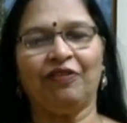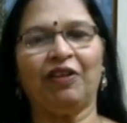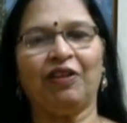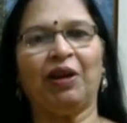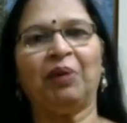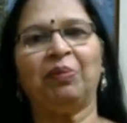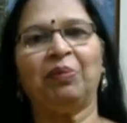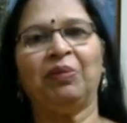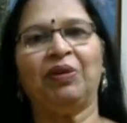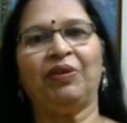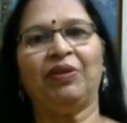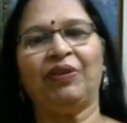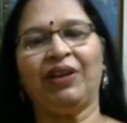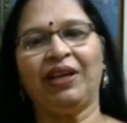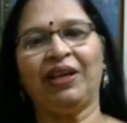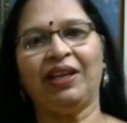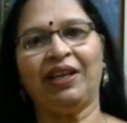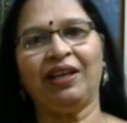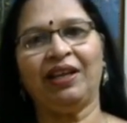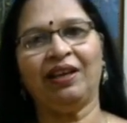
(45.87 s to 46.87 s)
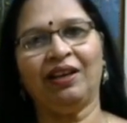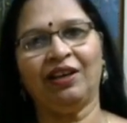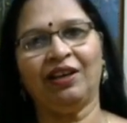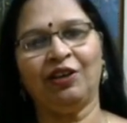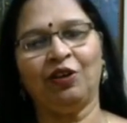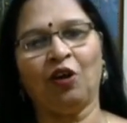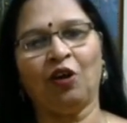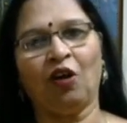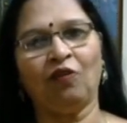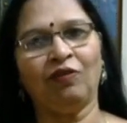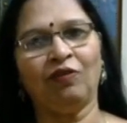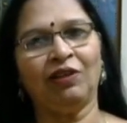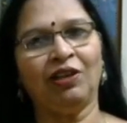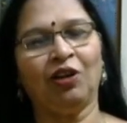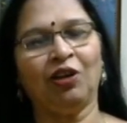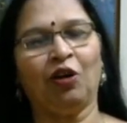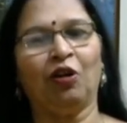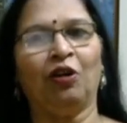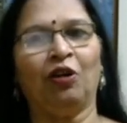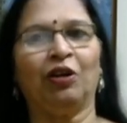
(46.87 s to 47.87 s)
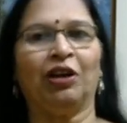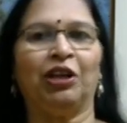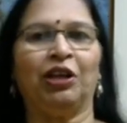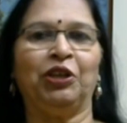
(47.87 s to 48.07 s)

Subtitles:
from reading a novel or